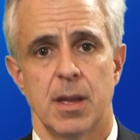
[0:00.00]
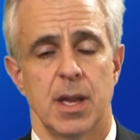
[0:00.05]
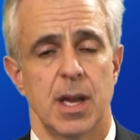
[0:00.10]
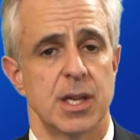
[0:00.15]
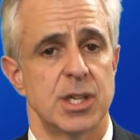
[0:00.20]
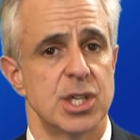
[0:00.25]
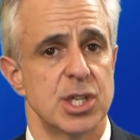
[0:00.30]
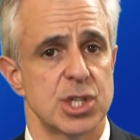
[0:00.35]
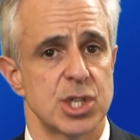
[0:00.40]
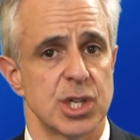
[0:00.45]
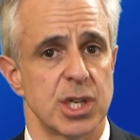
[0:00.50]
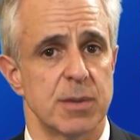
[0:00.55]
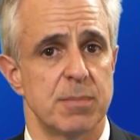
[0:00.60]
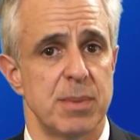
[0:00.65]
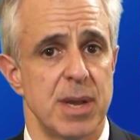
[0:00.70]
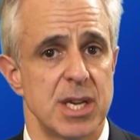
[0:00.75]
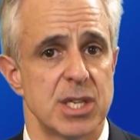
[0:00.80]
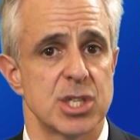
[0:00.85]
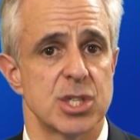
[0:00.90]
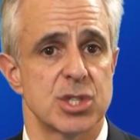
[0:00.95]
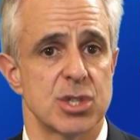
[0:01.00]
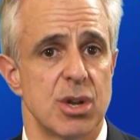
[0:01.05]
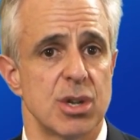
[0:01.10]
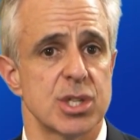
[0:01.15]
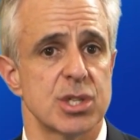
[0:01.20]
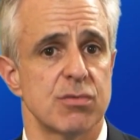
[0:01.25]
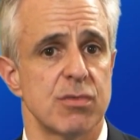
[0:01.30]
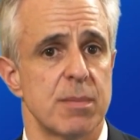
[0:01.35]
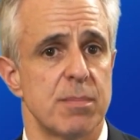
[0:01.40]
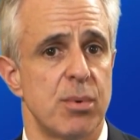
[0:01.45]
Additionally, patients
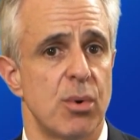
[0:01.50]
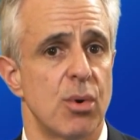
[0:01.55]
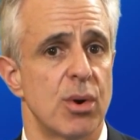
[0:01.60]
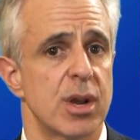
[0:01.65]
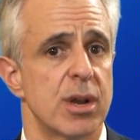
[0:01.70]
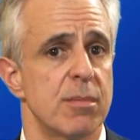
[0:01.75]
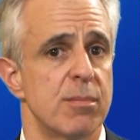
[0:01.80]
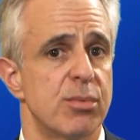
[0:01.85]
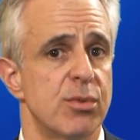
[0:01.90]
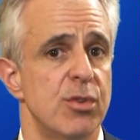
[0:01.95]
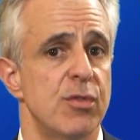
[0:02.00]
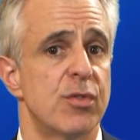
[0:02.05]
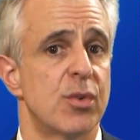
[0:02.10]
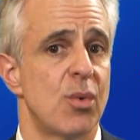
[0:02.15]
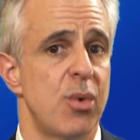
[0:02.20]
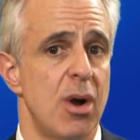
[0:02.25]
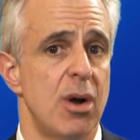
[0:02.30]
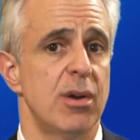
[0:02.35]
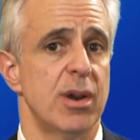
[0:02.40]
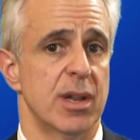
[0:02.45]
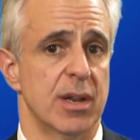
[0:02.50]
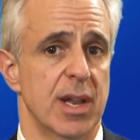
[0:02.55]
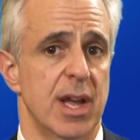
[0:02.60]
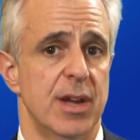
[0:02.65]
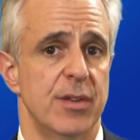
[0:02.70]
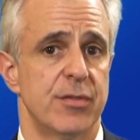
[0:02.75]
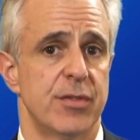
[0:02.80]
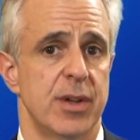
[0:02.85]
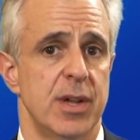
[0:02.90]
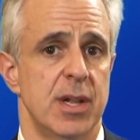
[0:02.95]
also reported improved quality of
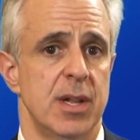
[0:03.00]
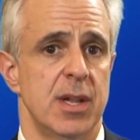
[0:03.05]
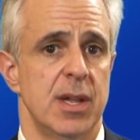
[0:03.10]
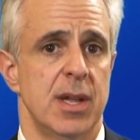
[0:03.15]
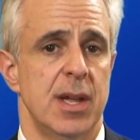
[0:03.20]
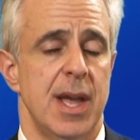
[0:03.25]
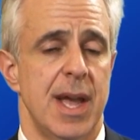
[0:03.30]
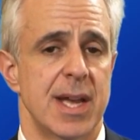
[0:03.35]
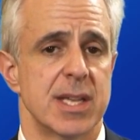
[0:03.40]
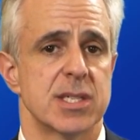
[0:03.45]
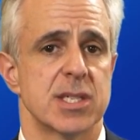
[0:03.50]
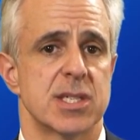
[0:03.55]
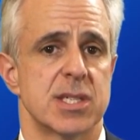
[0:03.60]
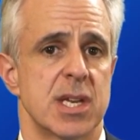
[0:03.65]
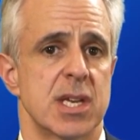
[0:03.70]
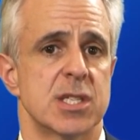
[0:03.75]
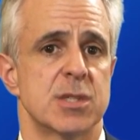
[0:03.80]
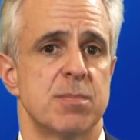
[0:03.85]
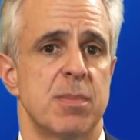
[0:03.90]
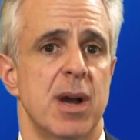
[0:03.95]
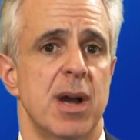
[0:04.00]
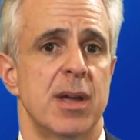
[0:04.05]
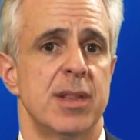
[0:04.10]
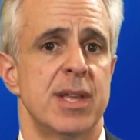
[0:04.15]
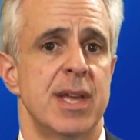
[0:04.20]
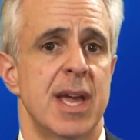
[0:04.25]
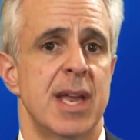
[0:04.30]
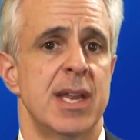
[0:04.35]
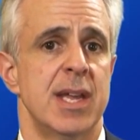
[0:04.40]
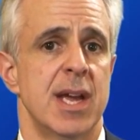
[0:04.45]
life, as assessed by
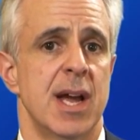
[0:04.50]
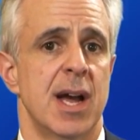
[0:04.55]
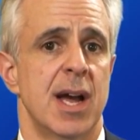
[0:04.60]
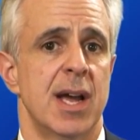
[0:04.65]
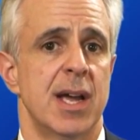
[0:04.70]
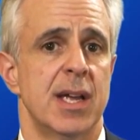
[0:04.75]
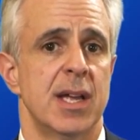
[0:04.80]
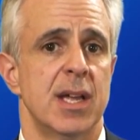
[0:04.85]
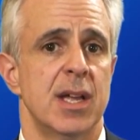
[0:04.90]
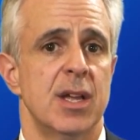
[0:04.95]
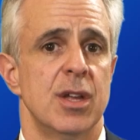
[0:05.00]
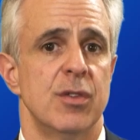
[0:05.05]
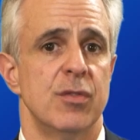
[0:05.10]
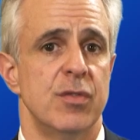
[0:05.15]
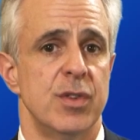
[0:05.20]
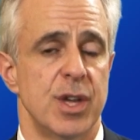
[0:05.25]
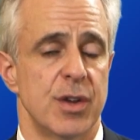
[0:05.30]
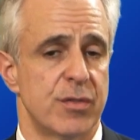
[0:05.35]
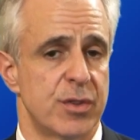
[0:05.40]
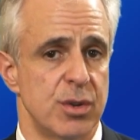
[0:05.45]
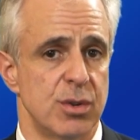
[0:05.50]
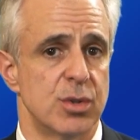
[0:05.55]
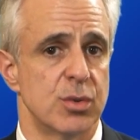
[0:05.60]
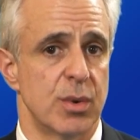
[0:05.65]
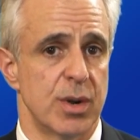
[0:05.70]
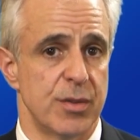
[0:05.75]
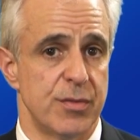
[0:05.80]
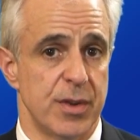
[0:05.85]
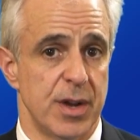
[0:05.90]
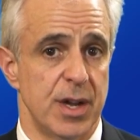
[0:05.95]
the NEI
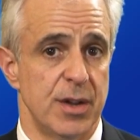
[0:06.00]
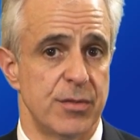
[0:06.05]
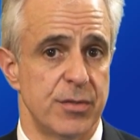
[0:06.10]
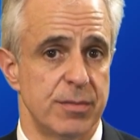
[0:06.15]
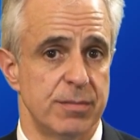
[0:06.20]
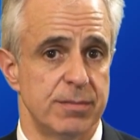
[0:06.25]
VFQ-25.